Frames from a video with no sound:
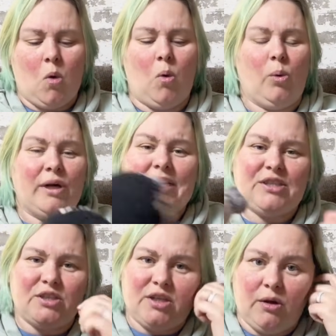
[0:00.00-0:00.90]
or
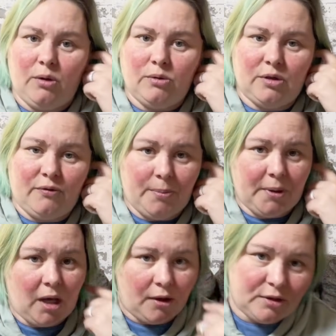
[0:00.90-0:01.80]
it's just the illusion
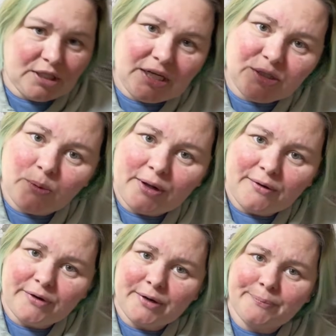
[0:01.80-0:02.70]
from the color change or
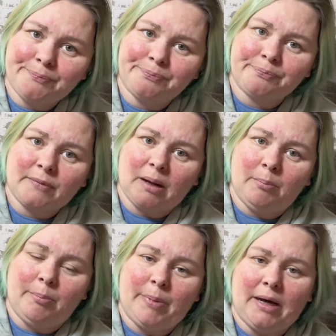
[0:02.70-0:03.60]
whatever,
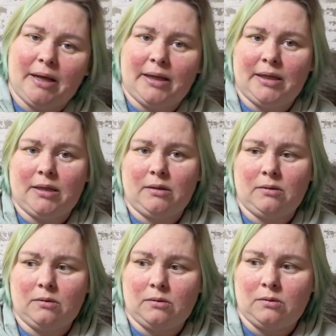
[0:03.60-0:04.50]
but I